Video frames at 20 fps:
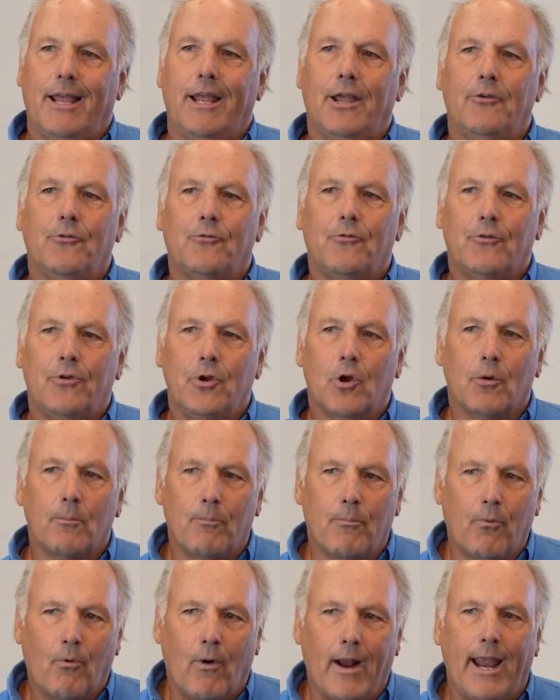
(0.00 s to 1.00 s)
is, your
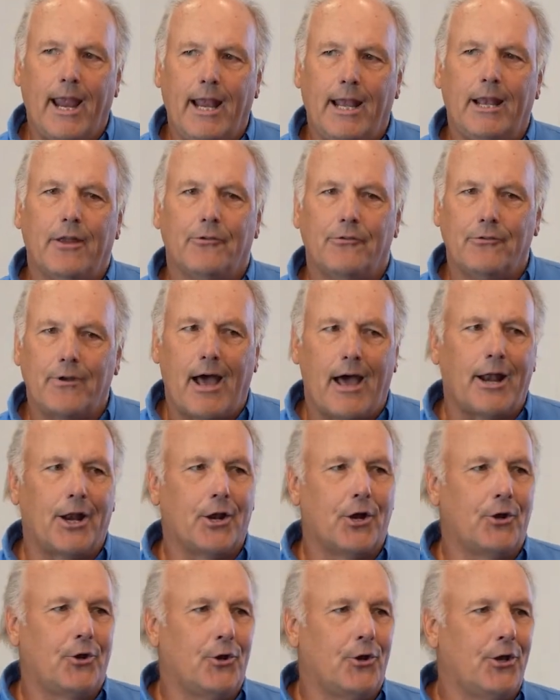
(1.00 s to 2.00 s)
brain is not a
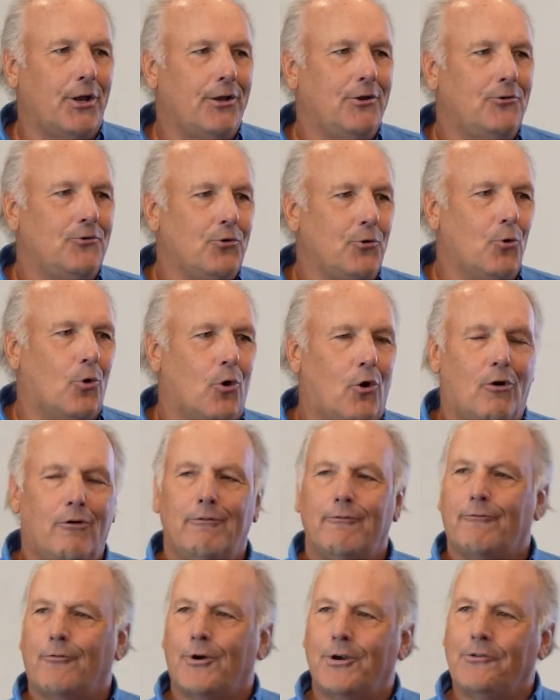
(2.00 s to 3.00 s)
good tool
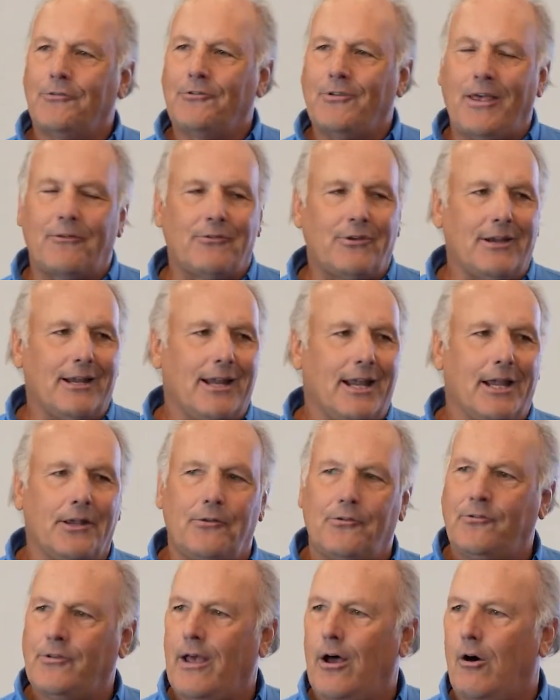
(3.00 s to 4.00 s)
for assessing
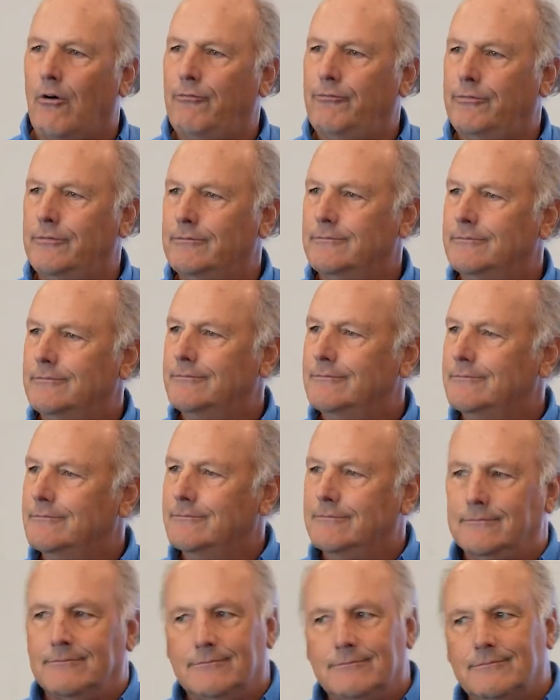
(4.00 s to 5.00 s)
itself,
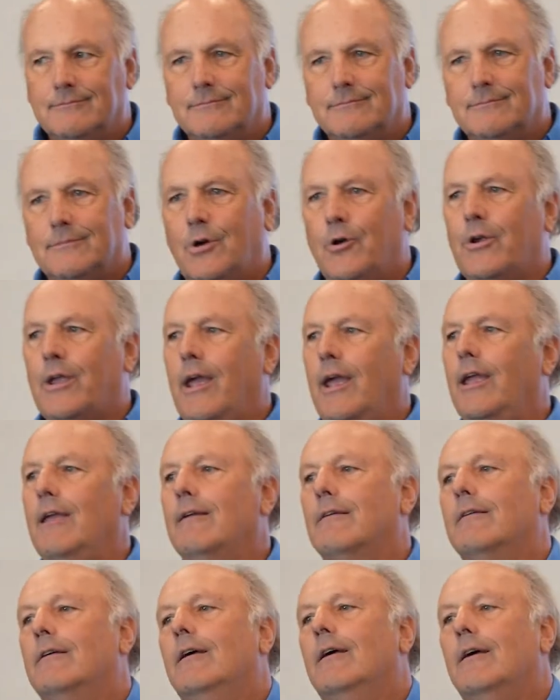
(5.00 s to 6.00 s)
okay?
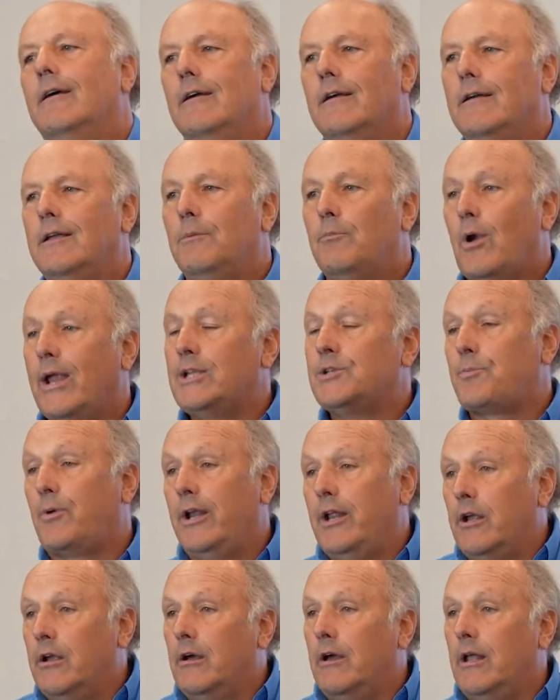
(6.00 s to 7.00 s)
Your brain's
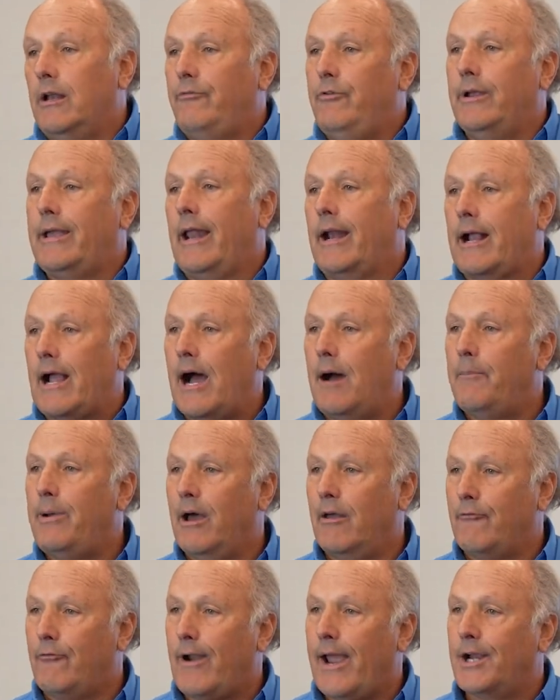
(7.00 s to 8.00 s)
pretty good if you got a
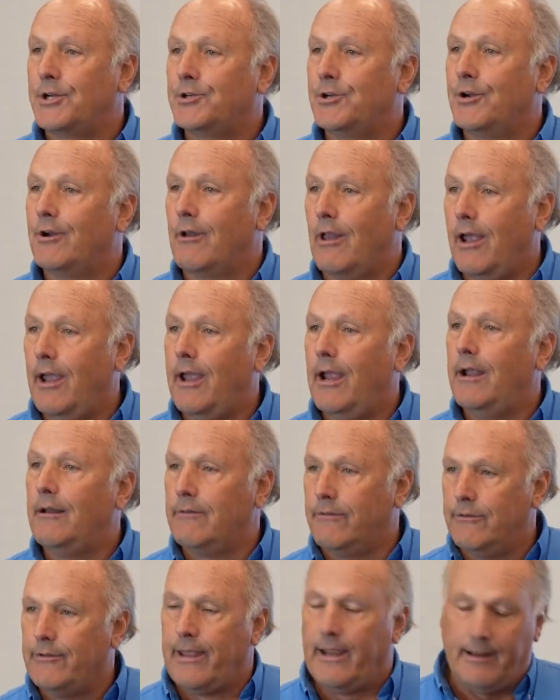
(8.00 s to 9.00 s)
compound fracture in your
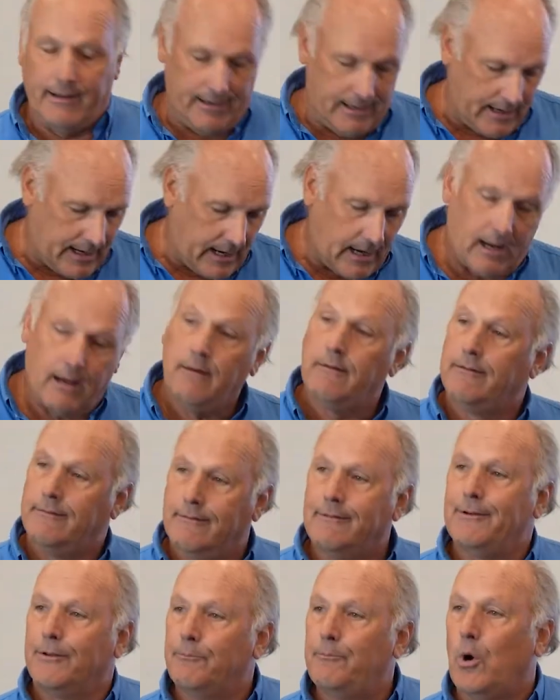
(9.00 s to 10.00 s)
leg, saying, yeah,
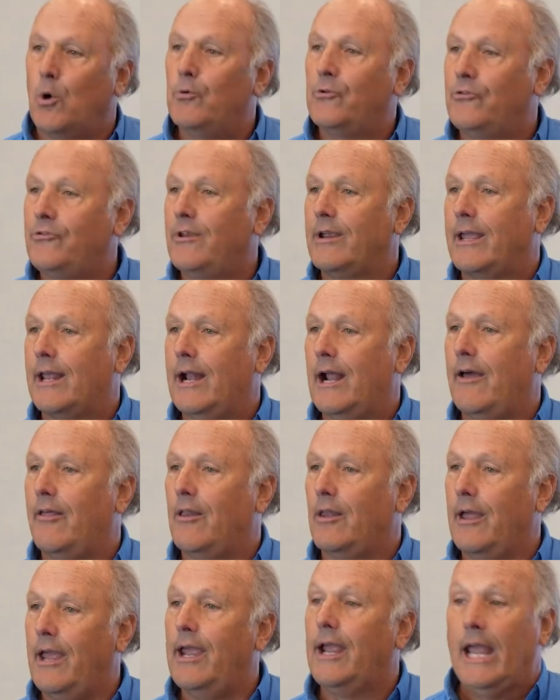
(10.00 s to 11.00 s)
a bone's sticking out
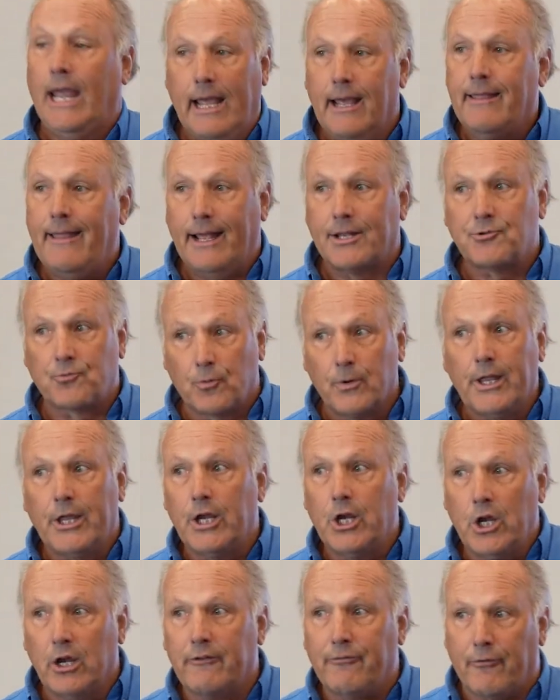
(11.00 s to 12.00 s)
of the leg. That's
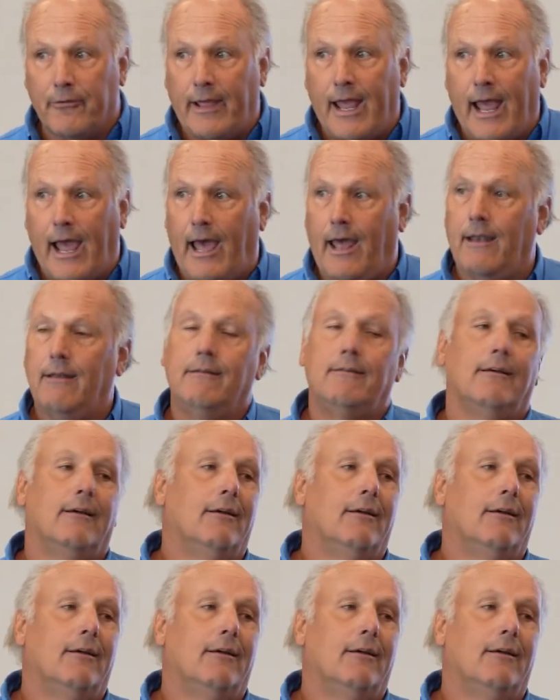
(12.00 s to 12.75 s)
really good for that.